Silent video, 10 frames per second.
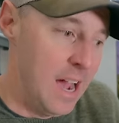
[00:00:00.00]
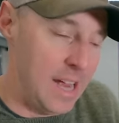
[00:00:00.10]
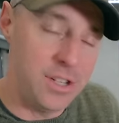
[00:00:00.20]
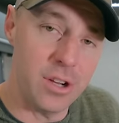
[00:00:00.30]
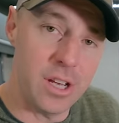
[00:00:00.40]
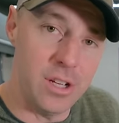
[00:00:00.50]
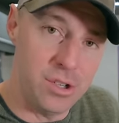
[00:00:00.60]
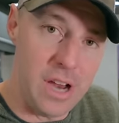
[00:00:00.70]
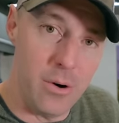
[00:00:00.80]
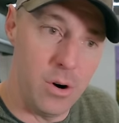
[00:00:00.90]
I took a
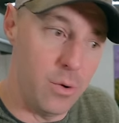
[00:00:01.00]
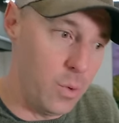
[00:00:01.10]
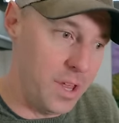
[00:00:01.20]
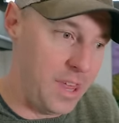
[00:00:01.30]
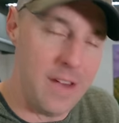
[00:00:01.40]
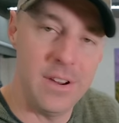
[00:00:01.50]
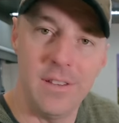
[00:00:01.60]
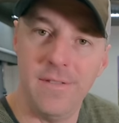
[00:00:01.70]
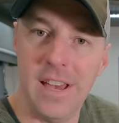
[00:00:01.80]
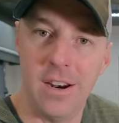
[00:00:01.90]
shower with having
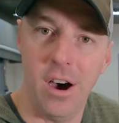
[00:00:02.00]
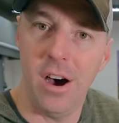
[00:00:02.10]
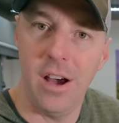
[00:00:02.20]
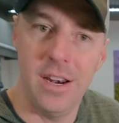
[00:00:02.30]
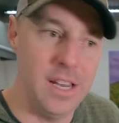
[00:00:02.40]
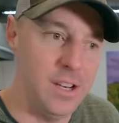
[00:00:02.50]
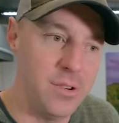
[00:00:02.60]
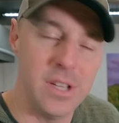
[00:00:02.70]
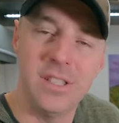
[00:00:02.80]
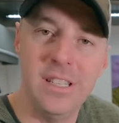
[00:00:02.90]
the fan on, and
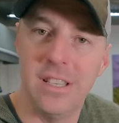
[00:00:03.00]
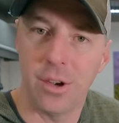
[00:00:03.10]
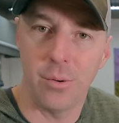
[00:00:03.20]
you can see that the